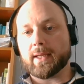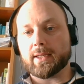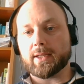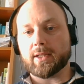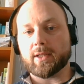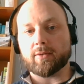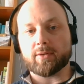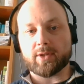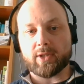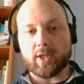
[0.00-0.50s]

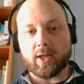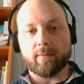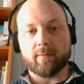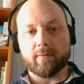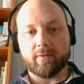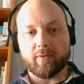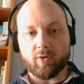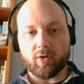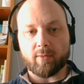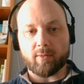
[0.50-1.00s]
some
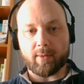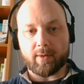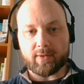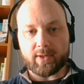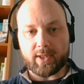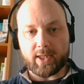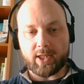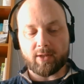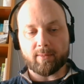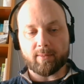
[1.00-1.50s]
form of
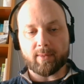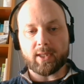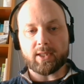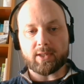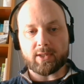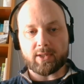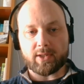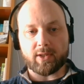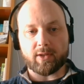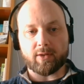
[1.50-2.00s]
settlement.
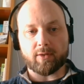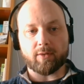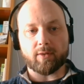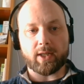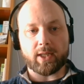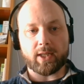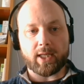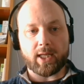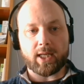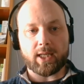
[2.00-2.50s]
So
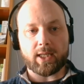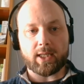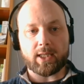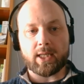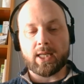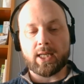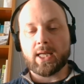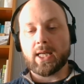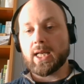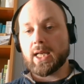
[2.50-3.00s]
again,
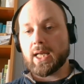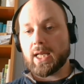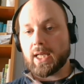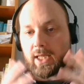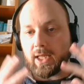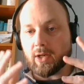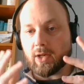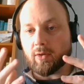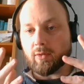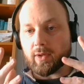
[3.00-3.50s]

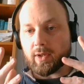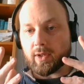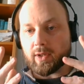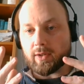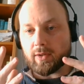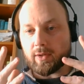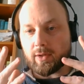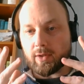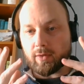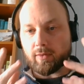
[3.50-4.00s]

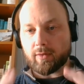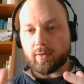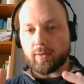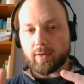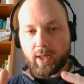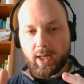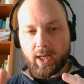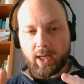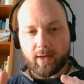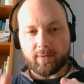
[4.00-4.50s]
you
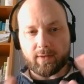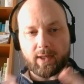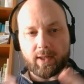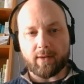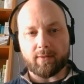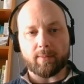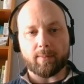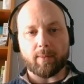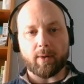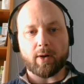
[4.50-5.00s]
have to have
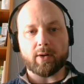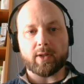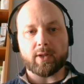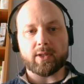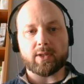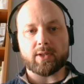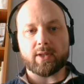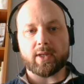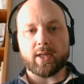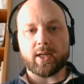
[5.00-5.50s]
the
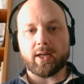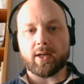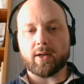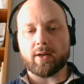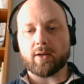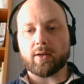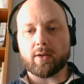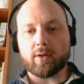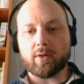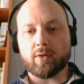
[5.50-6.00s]
parties
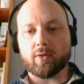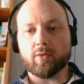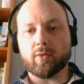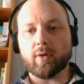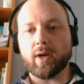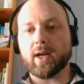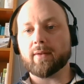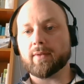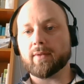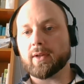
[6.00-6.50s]
there who
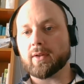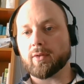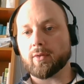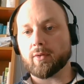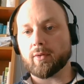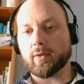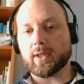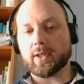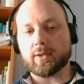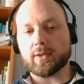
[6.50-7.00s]
have the
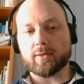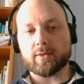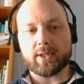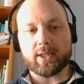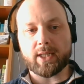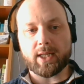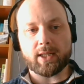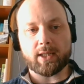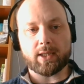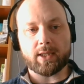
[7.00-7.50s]
authority to
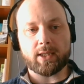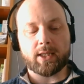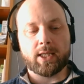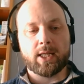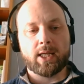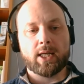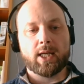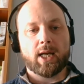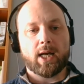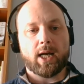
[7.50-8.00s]
settle.
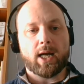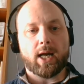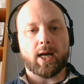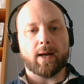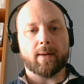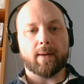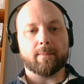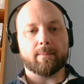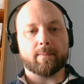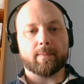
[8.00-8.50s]

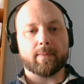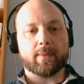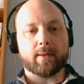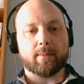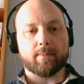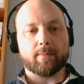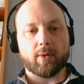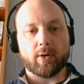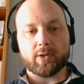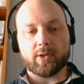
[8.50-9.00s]

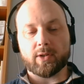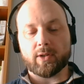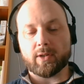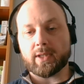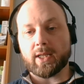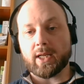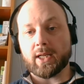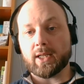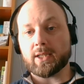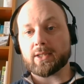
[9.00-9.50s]
Personal
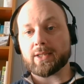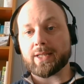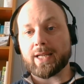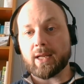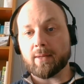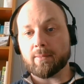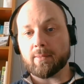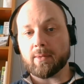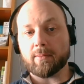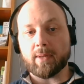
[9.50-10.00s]
attendance
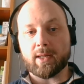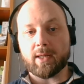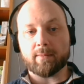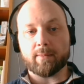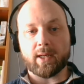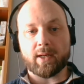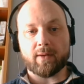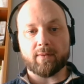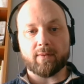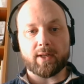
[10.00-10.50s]
can be made
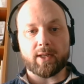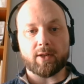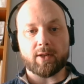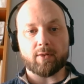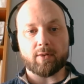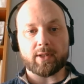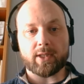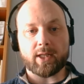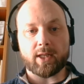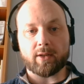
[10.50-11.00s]
by video or
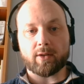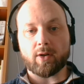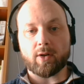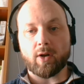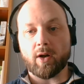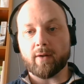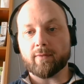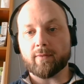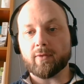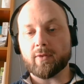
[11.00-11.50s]

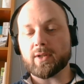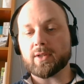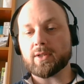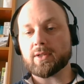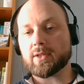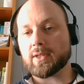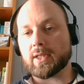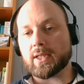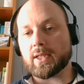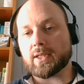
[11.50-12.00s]

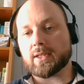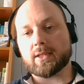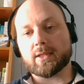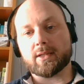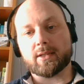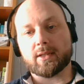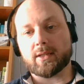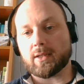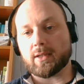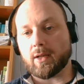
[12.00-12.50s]
teleconference. This
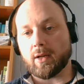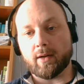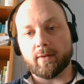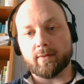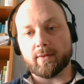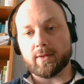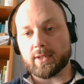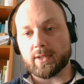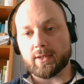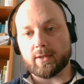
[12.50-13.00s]
is
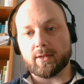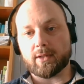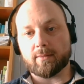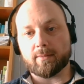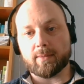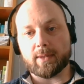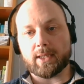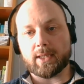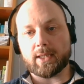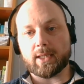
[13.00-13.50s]
obviously going to
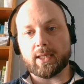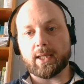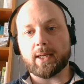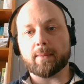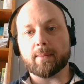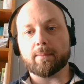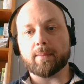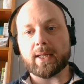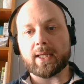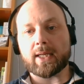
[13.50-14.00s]
be a
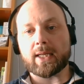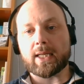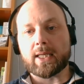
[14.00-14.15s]
big